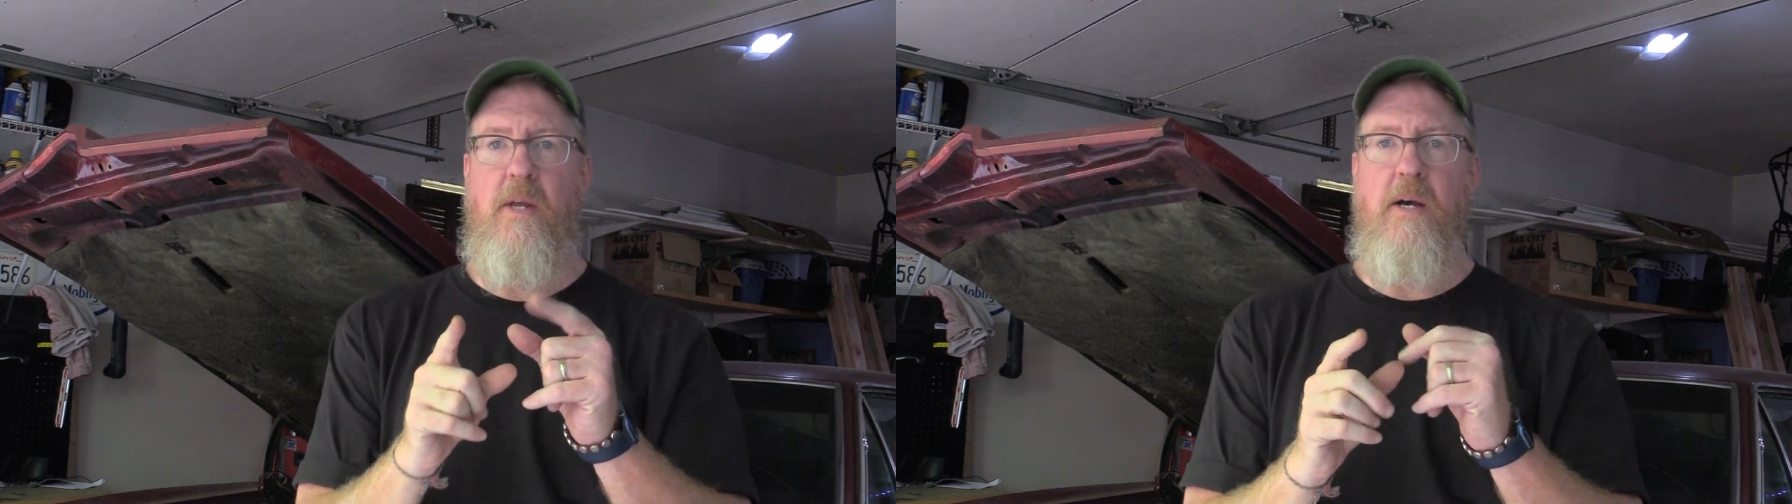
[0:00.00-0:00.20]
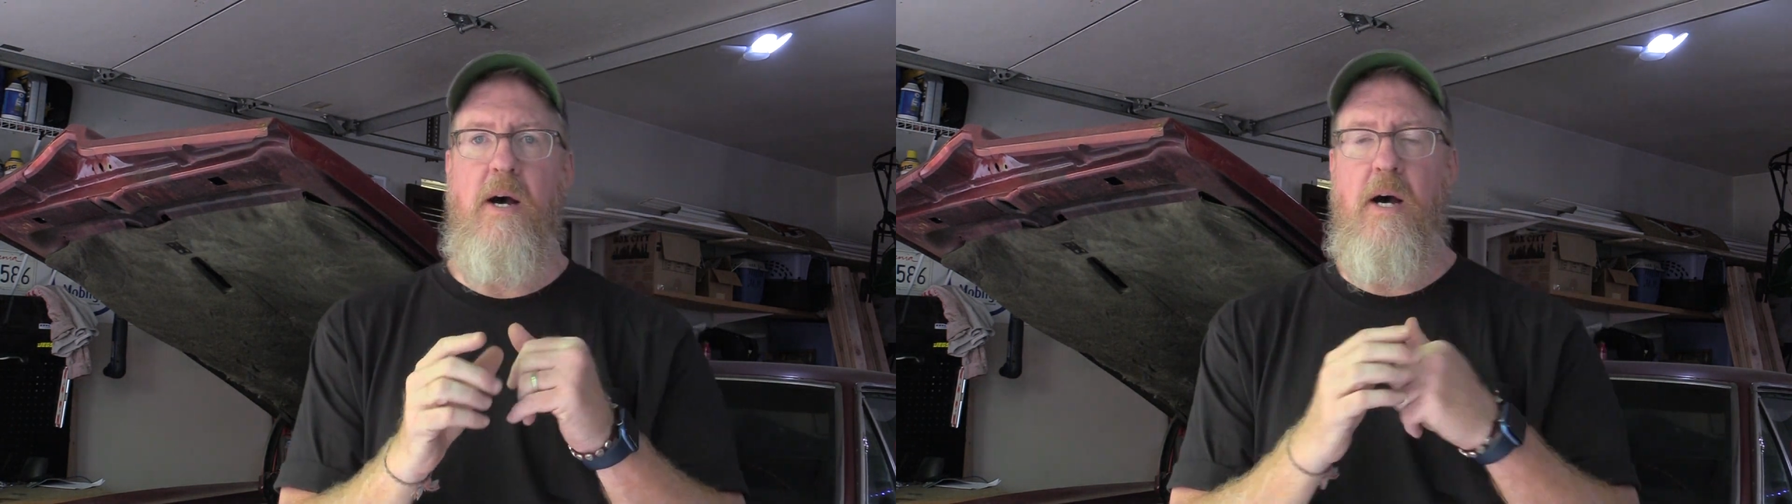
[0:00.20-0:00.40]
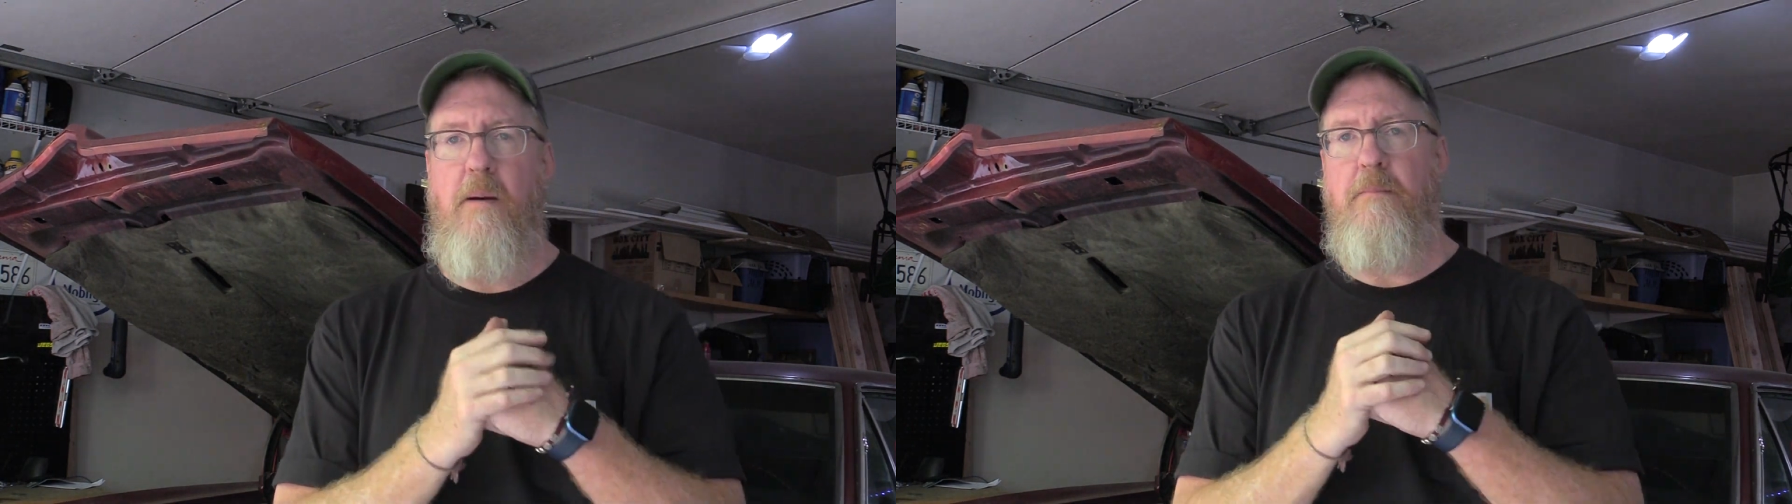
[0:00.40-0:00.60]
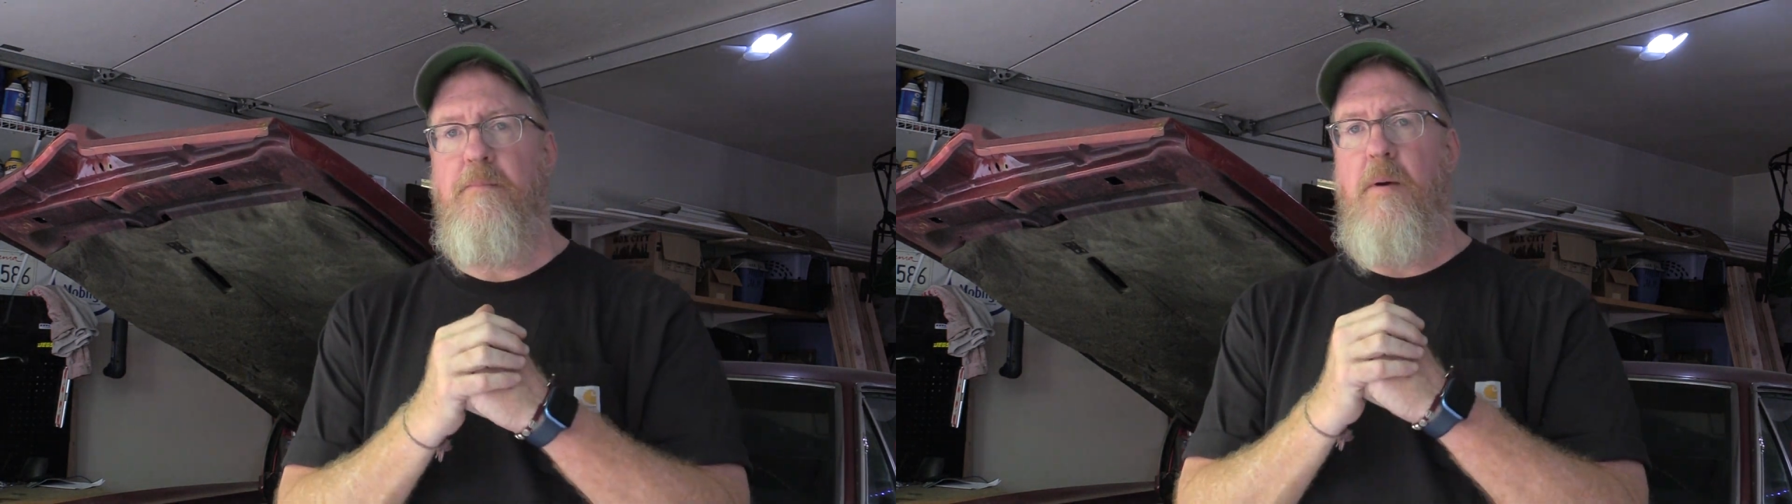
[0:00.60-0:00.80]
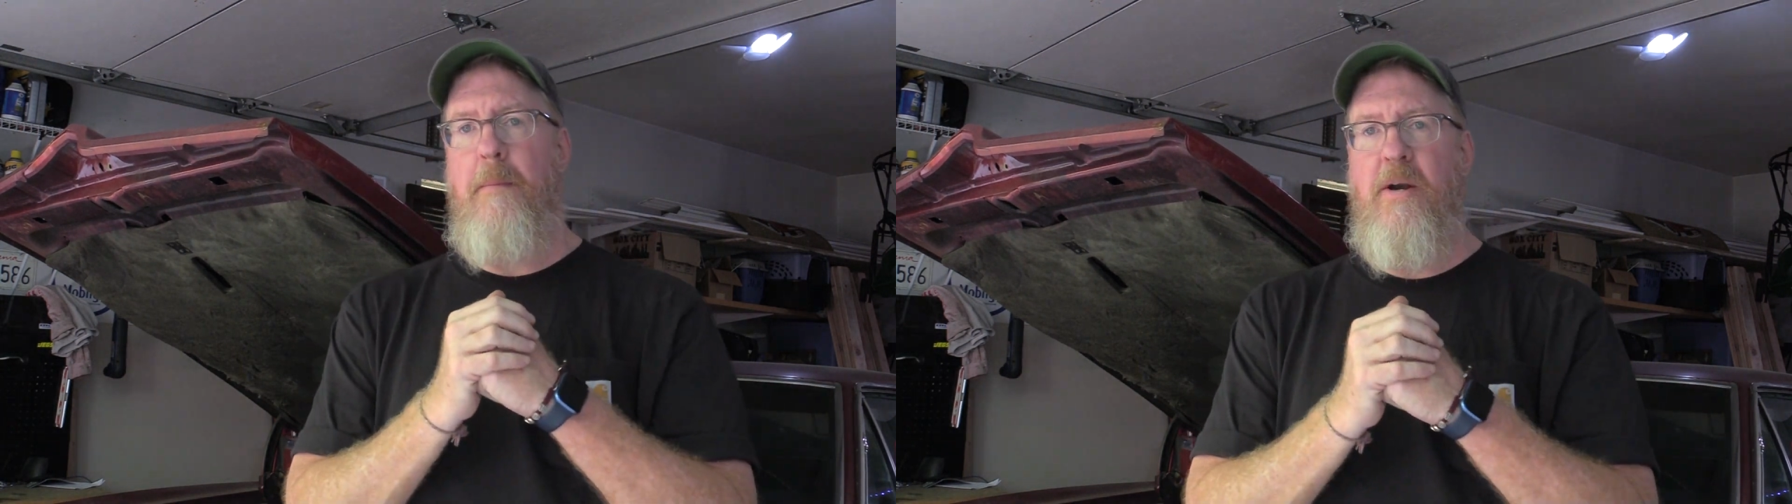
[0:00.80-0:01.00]
Um,
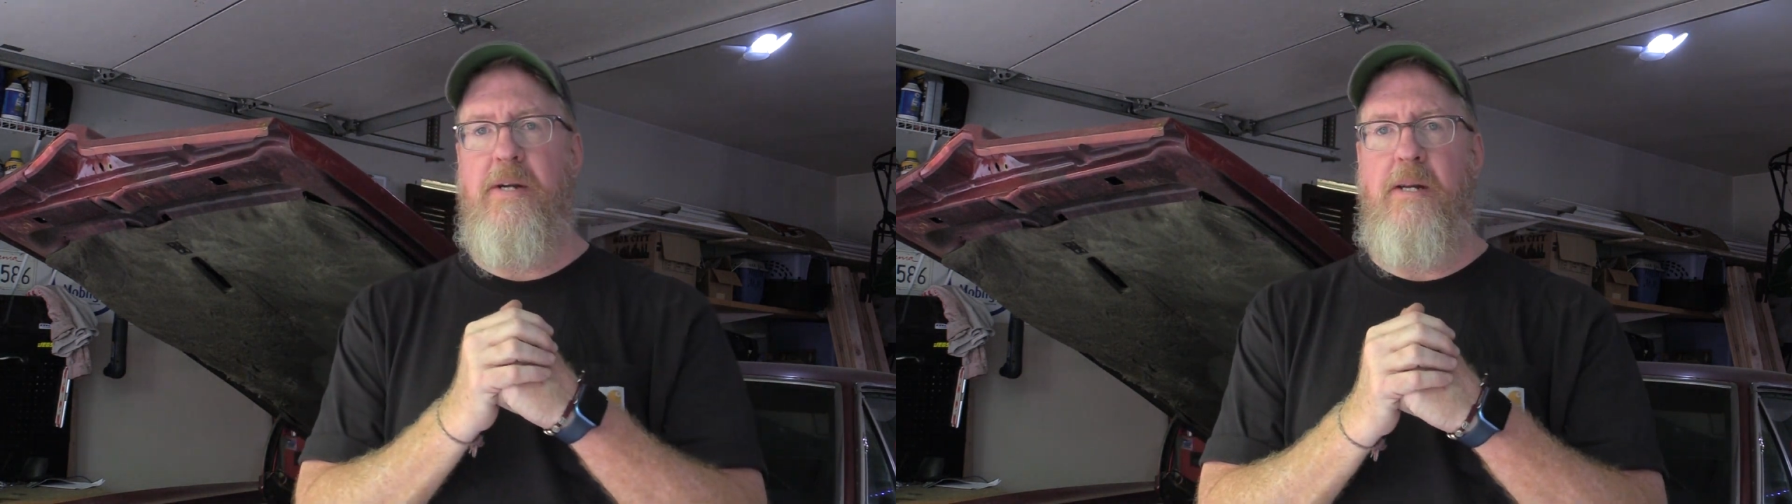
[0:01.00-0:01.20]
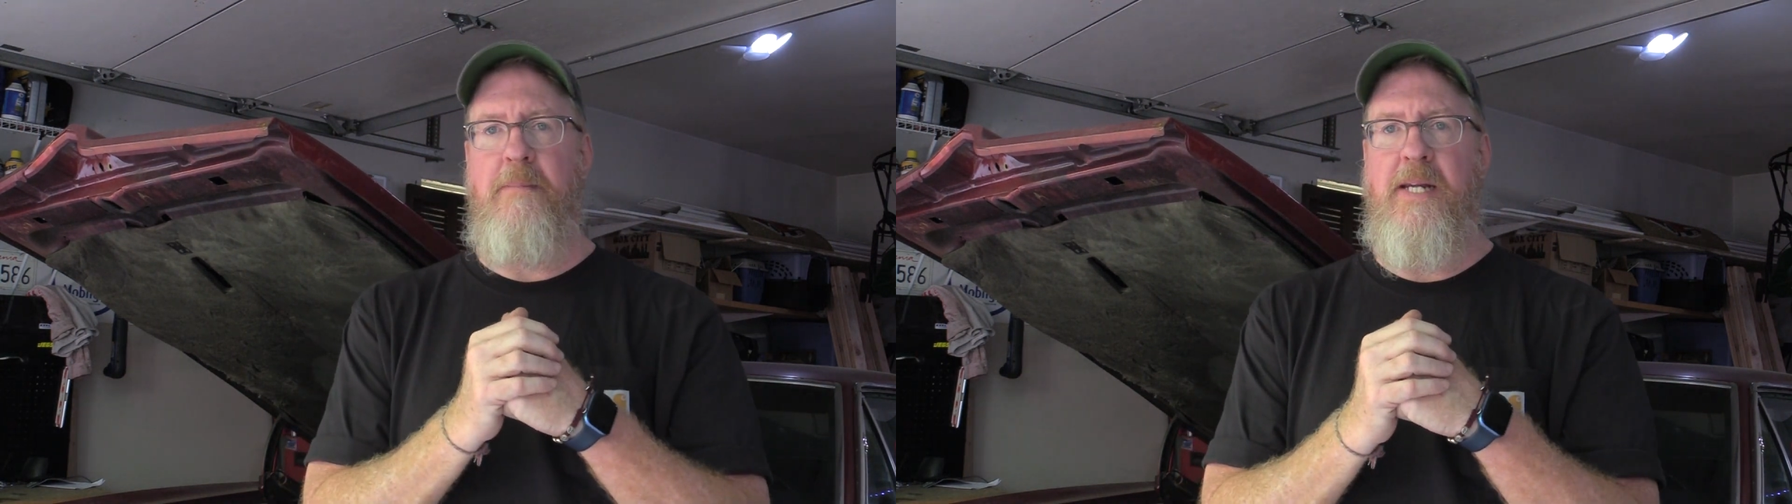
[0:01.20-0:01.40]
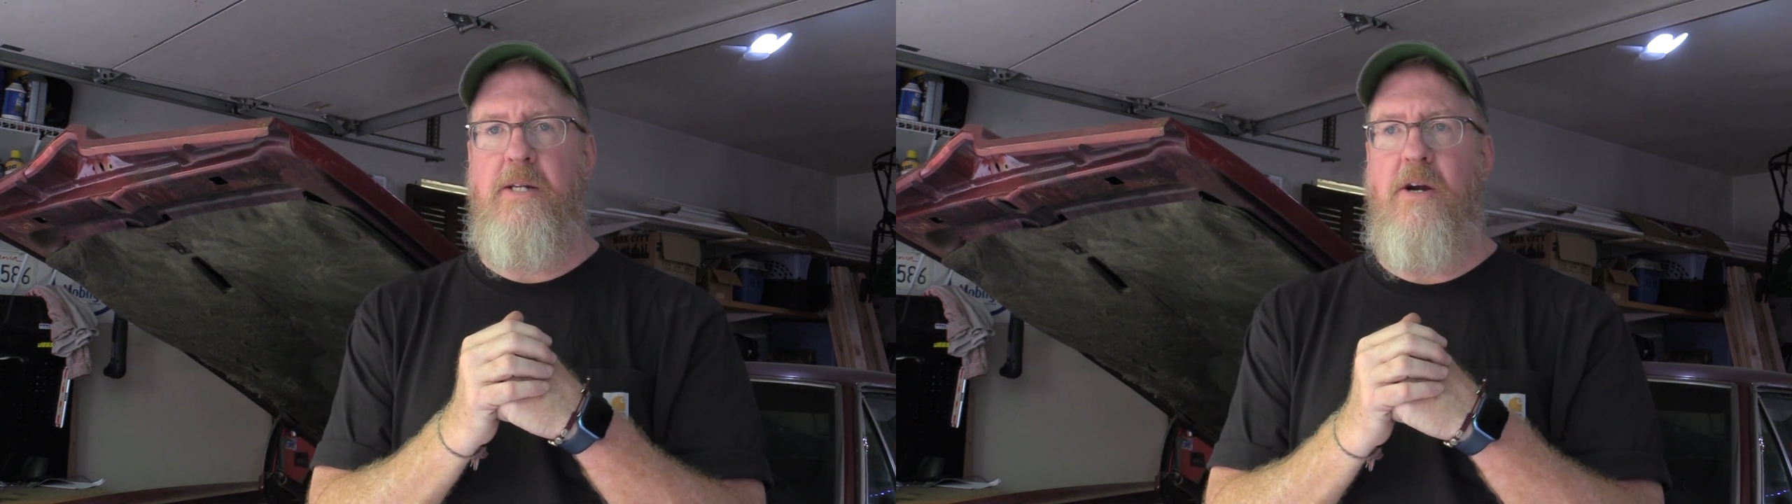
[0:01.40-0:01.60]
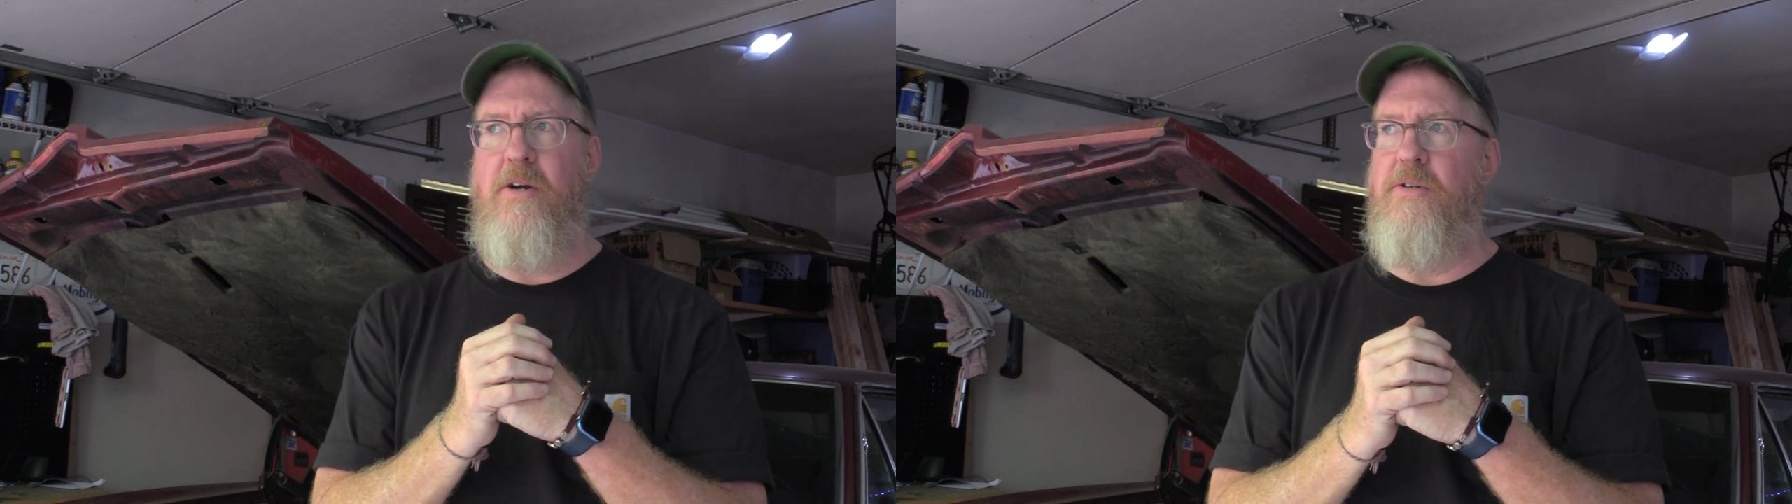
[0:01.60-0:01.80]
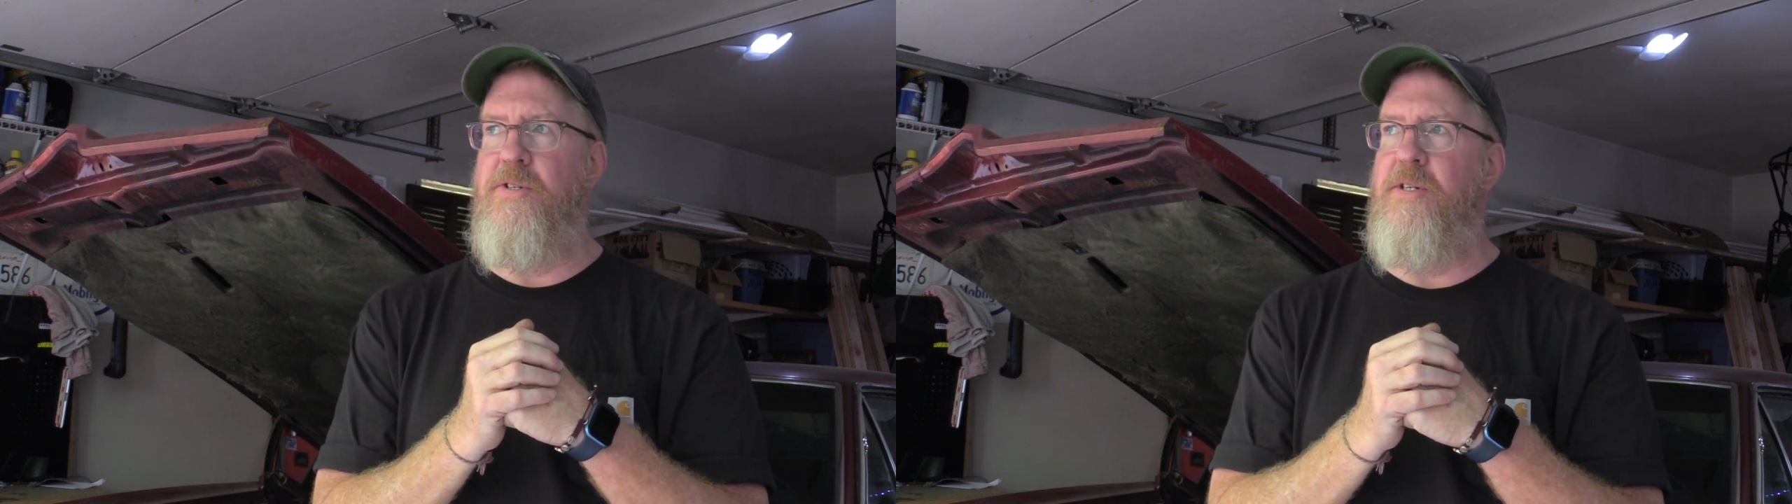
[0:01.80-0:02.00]
American-made
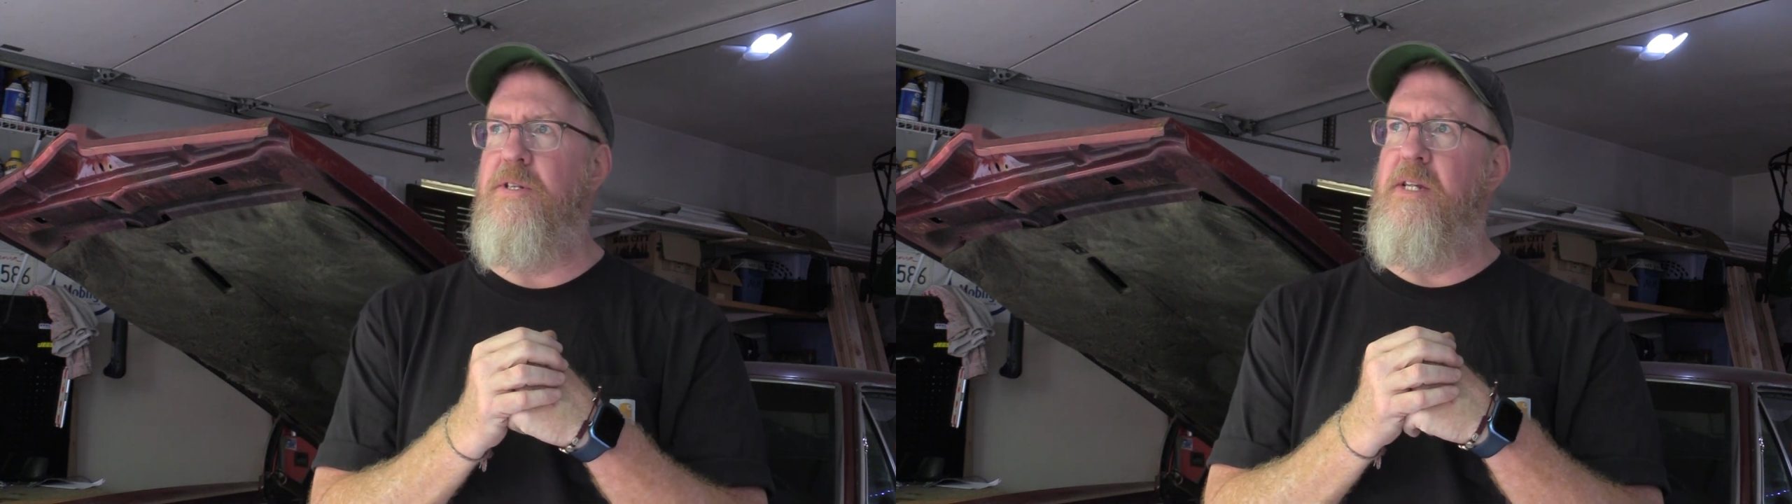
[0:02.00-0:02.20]
cars,